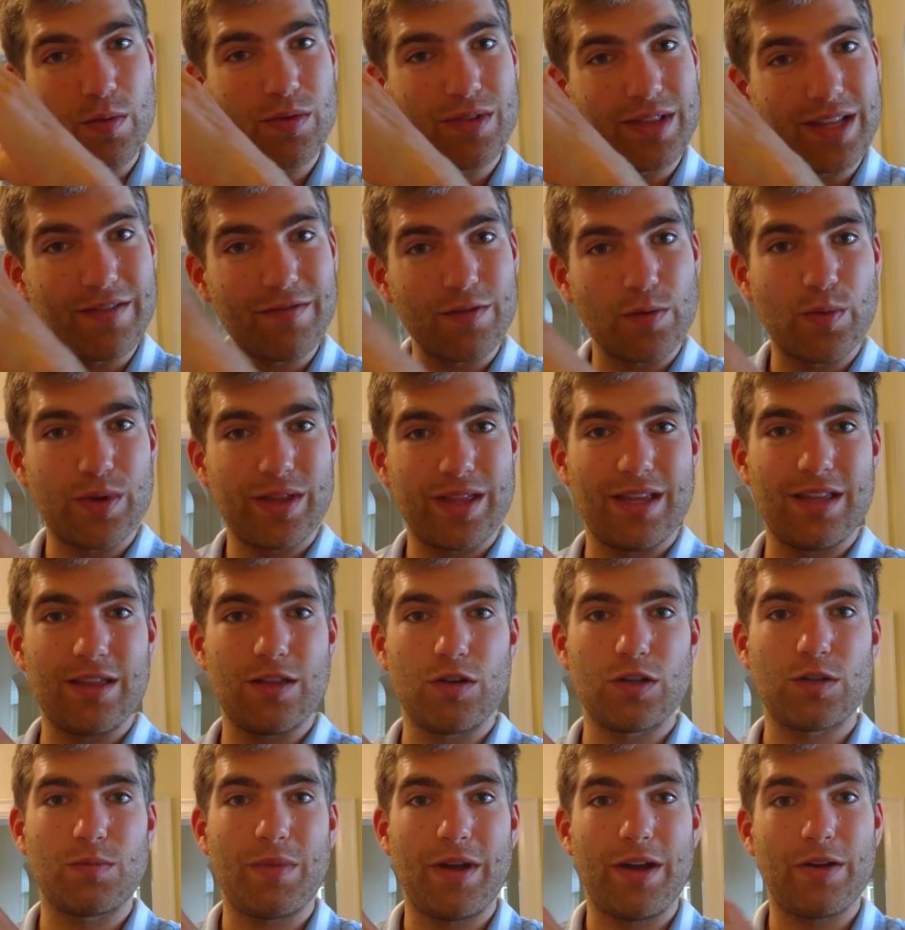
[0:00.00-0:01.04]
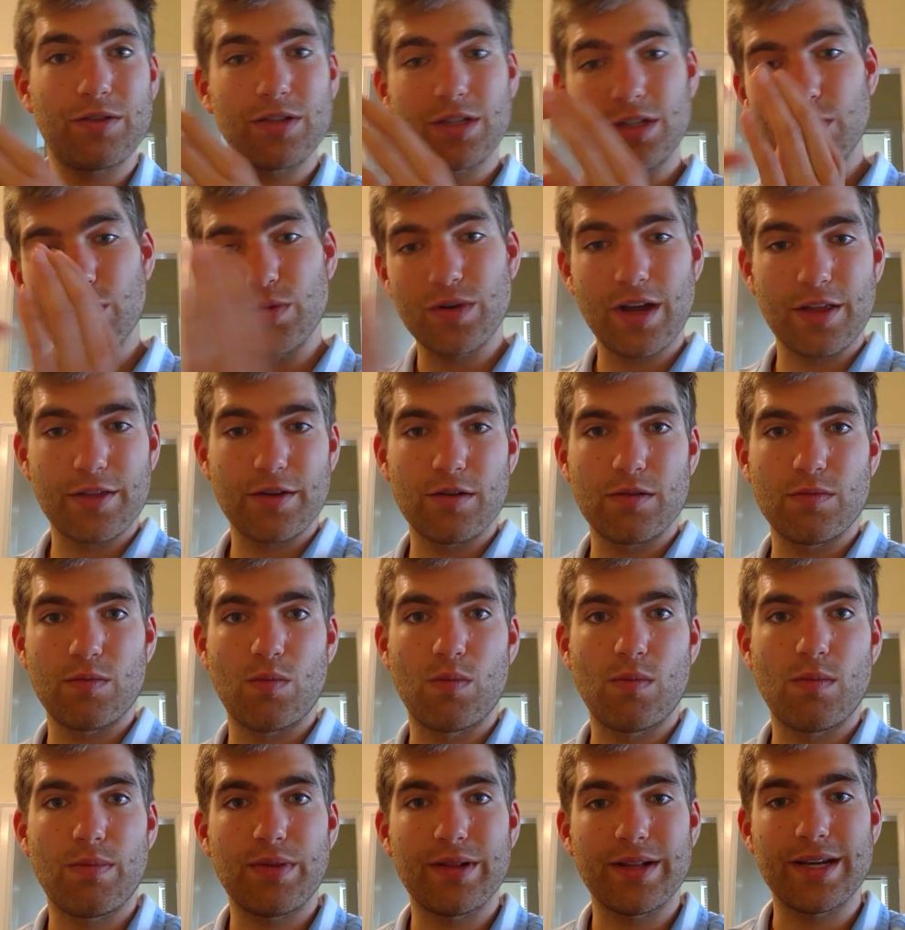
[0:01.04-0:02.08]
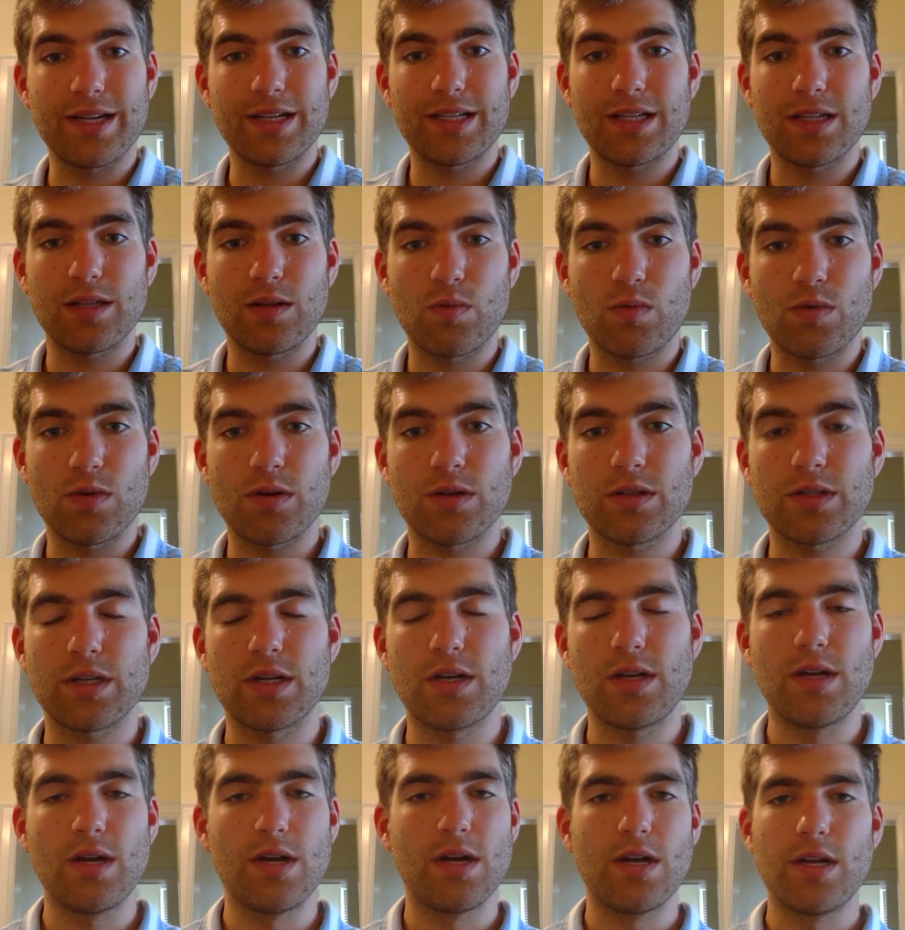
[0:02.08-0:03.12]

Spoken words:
living within those bounds to another place in the world.